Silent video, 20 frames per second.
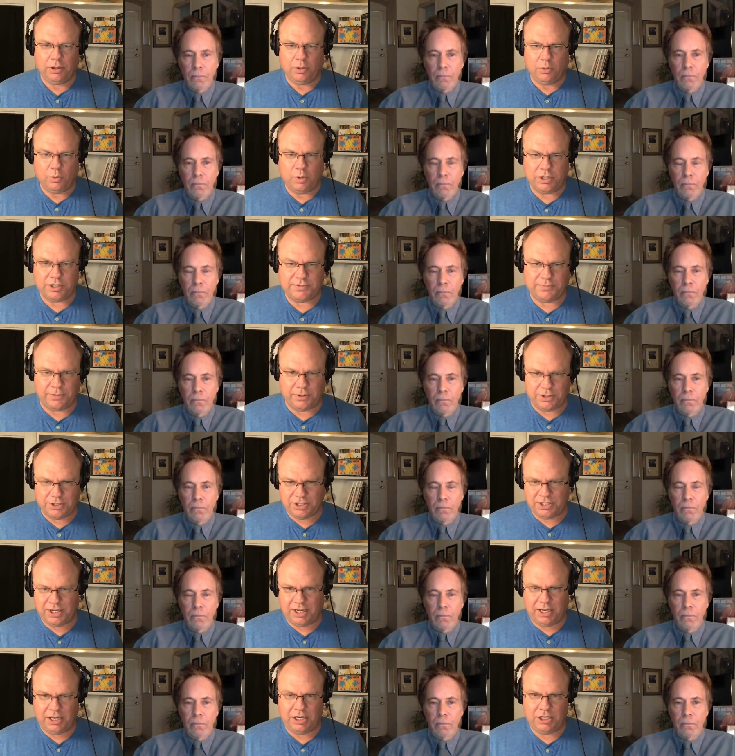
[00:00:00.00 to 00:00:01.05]
Speaker 1: was for
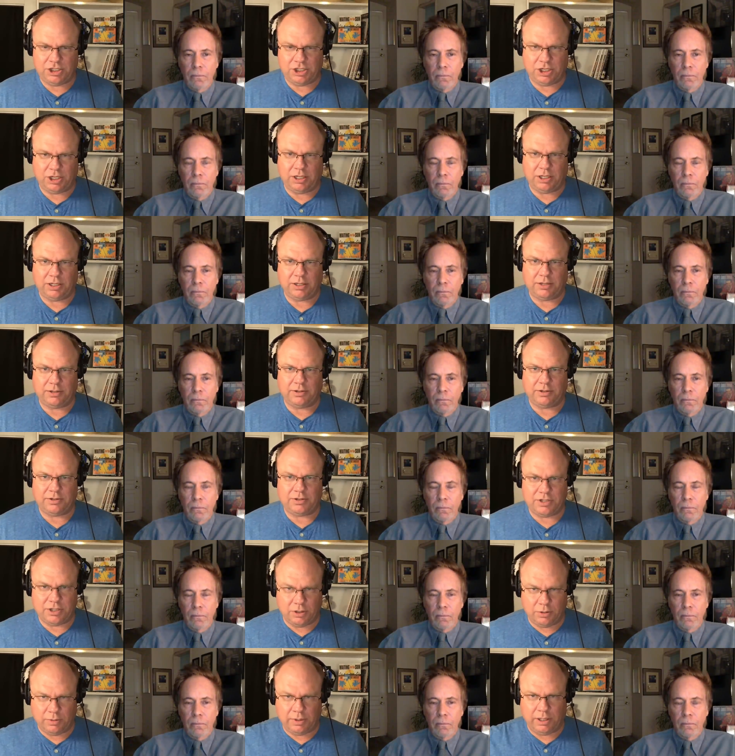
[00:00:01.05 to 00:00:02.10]
staging
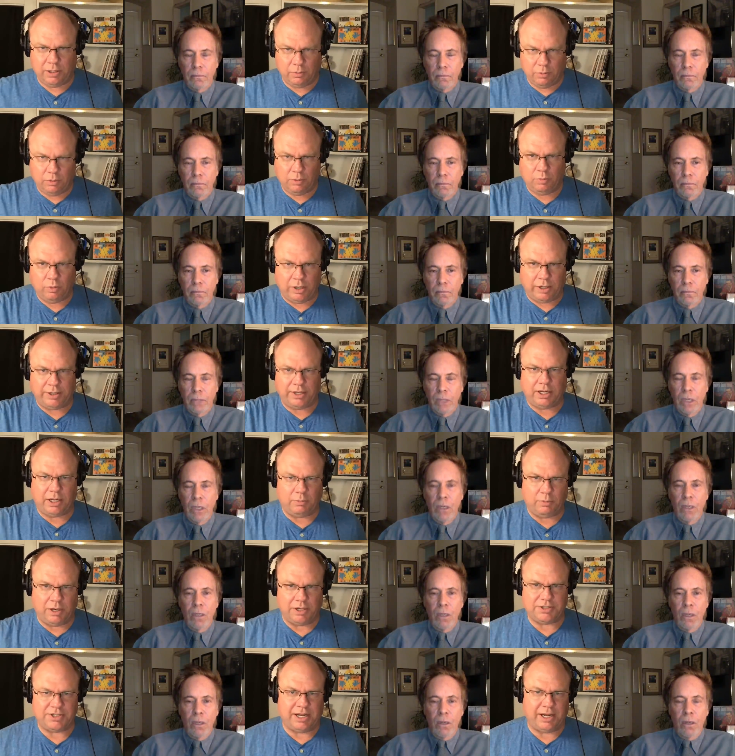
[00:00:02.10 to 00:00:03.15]
to you know where the gun
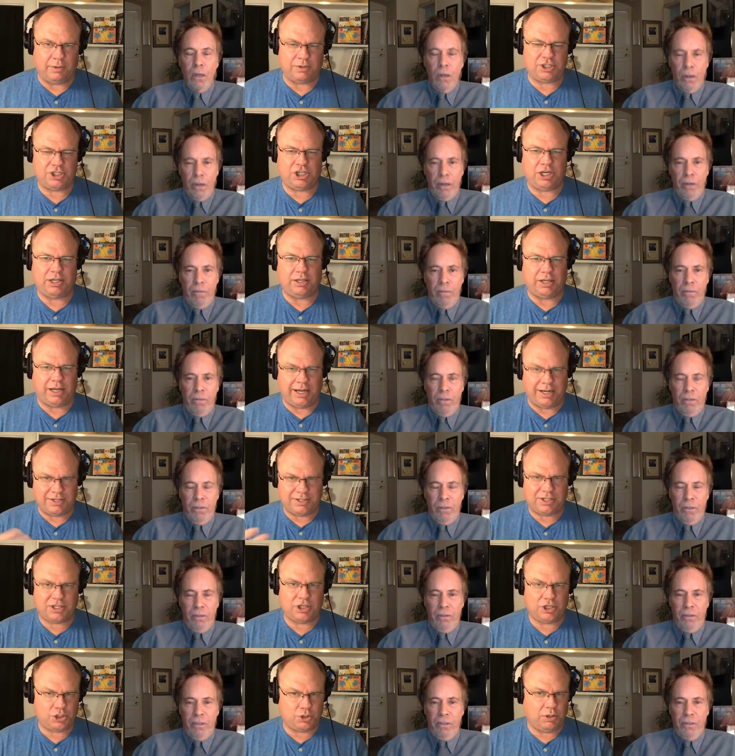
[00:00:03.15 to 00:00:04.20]
was. Now okay. she lost
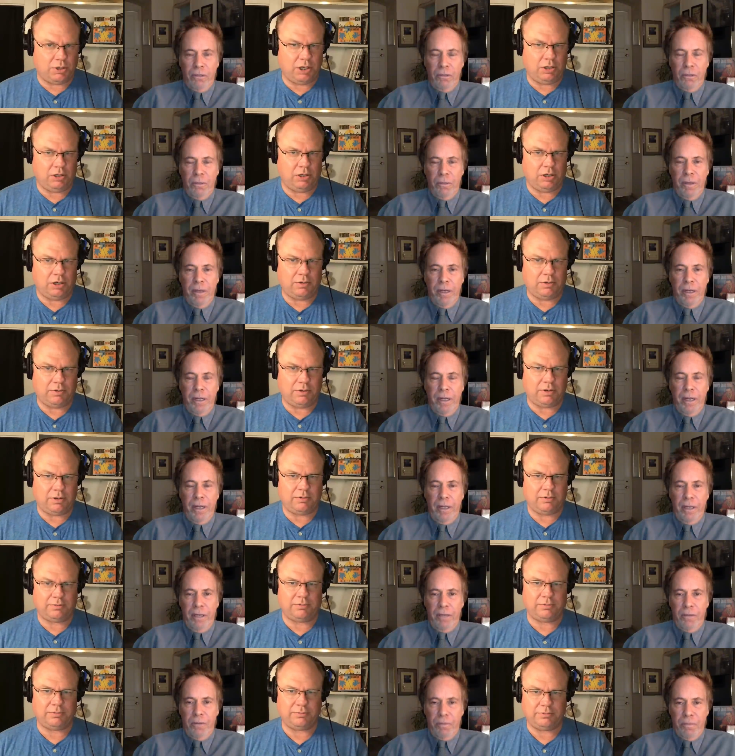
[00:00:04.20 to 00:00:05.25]
and control. Just explain again,
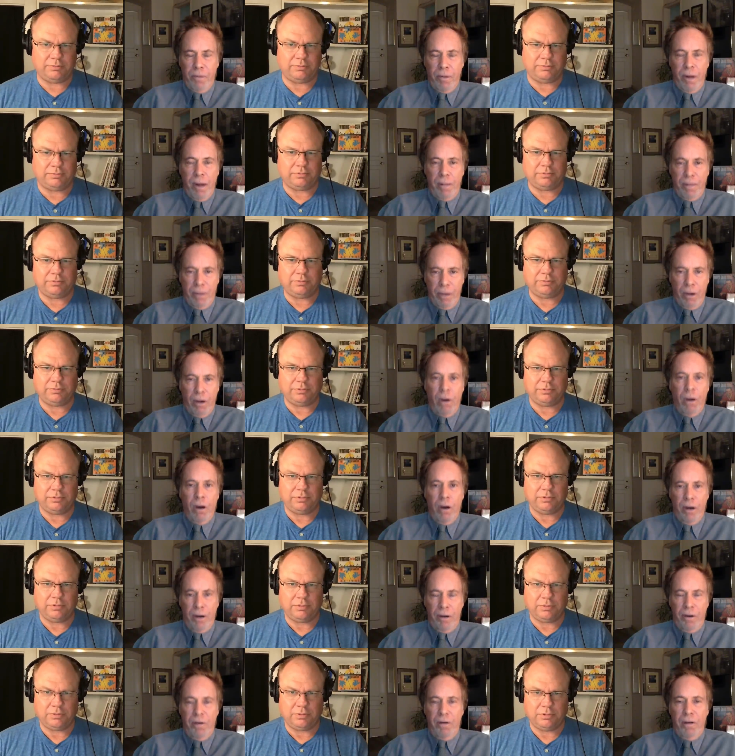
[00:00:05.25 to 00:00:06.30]
Speaker 2: there's a prop
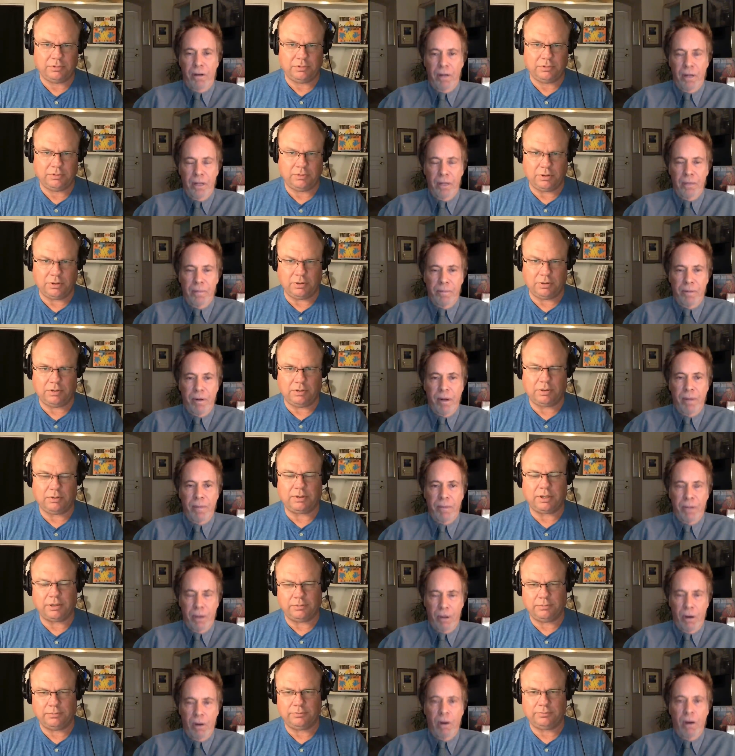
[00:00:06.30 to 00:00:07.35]
cart, and the prop okay.
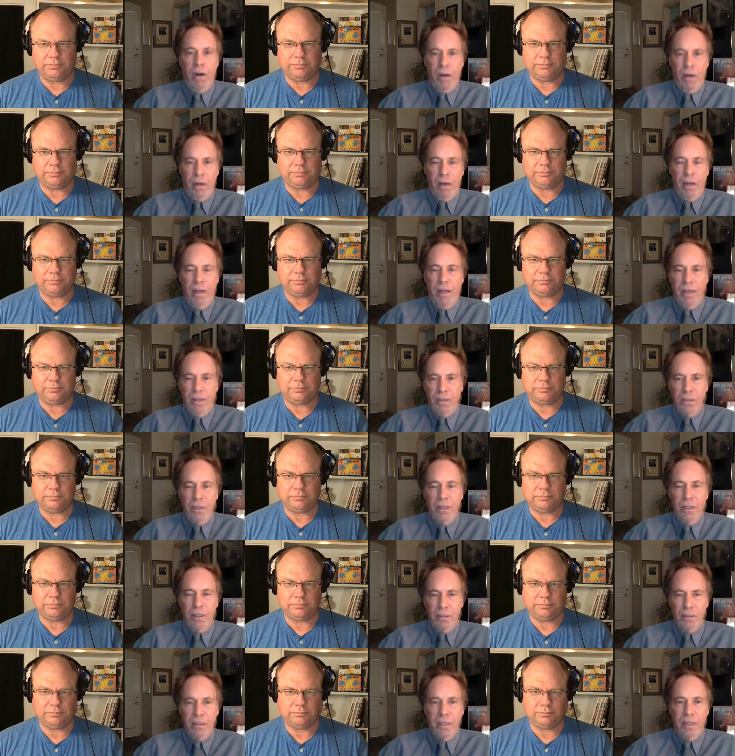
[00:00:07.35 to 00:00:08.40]
cart has
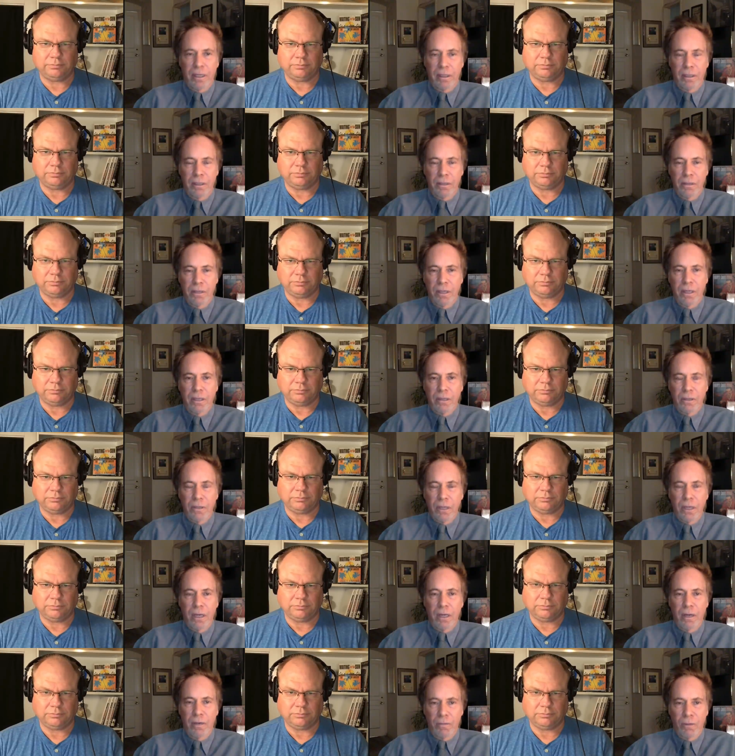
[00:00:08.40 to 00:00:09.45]
things like these guns
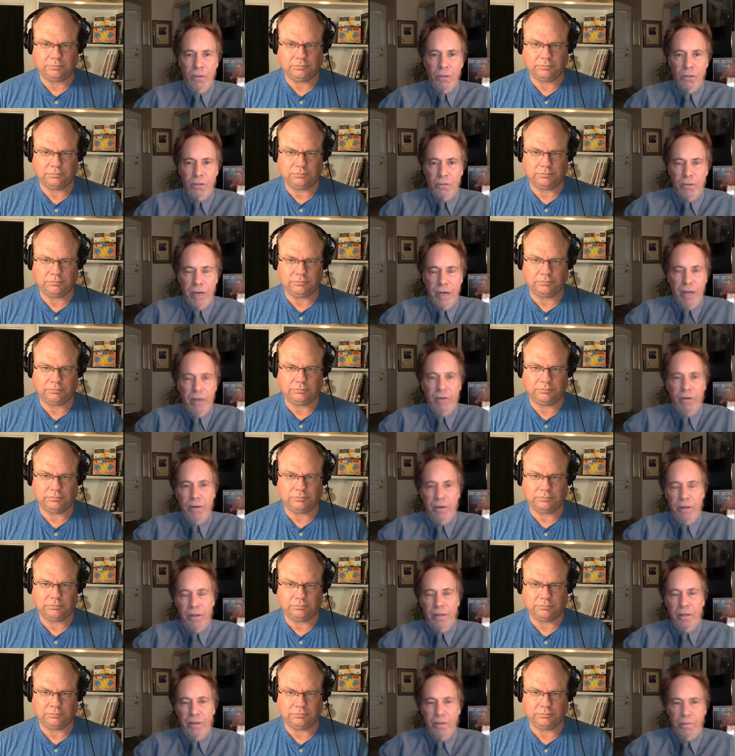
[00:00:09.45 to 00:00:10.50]
on it. Rolls around,
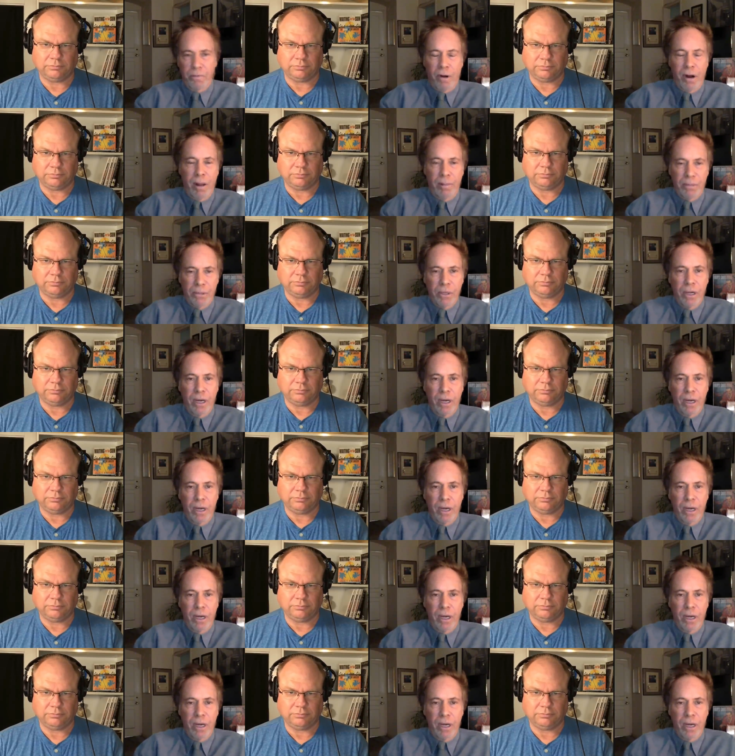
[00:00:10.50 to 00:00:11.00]
and there's props